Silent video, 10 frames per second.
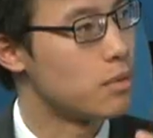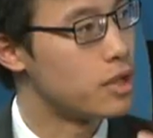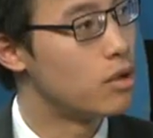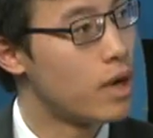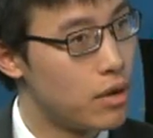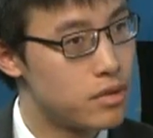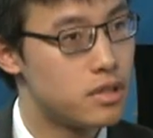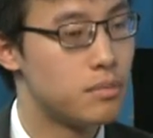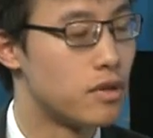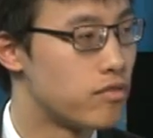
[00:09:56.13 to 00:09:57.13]
when we go out
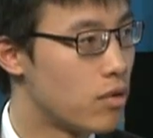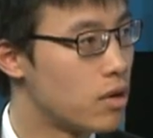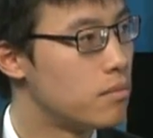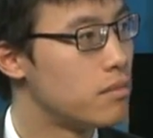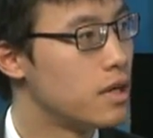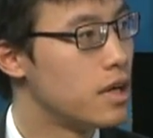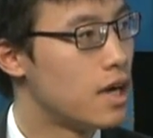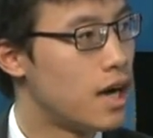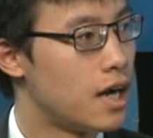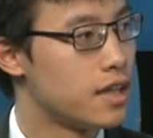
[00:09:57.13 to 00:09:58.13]
to perform,
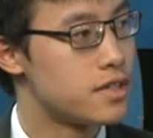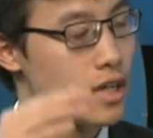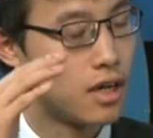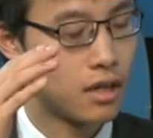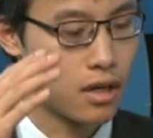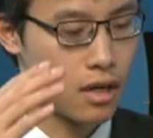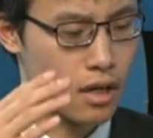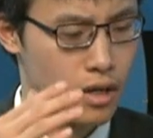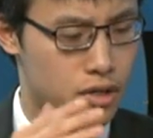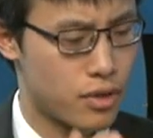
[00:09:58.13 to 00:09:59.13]
let's say
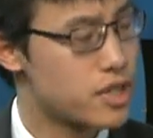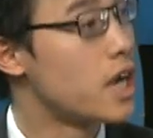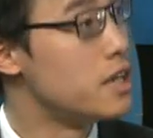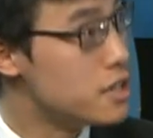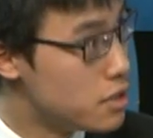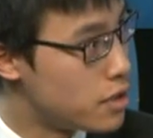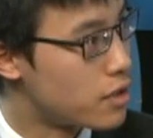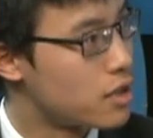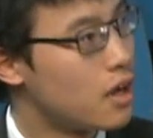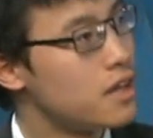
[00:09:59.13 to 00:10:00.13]
during Chinese New
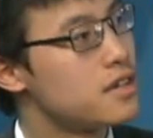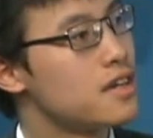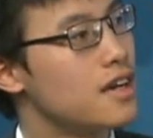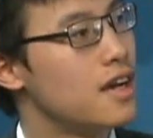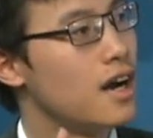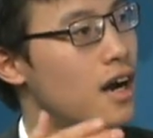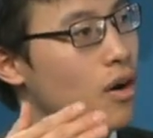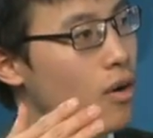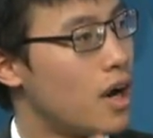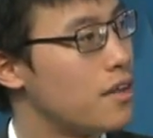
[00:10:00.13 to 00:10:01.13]
Year a lot,
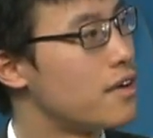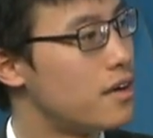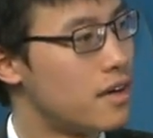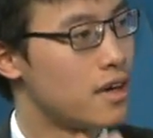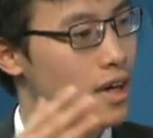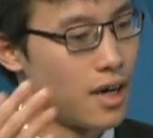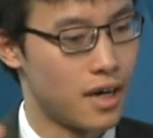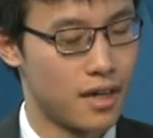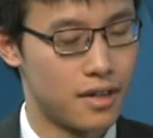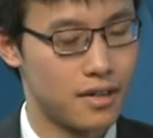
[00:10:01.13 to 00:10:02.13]
or other
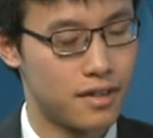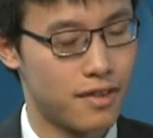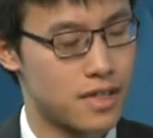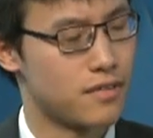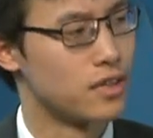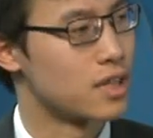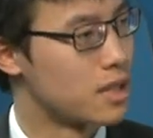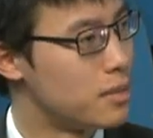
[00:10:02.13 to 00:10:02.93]
festivals like the